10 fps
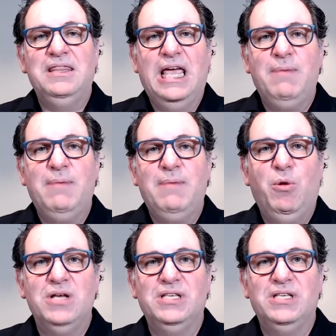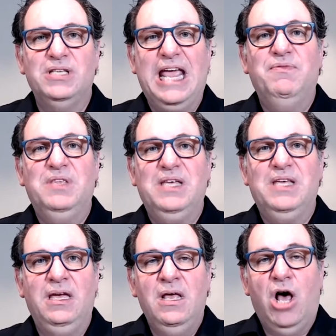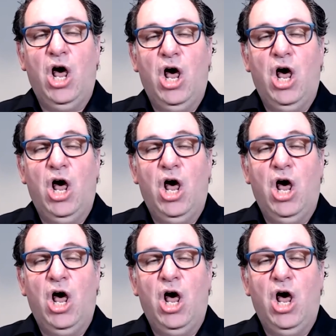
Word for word: and the label was the name of the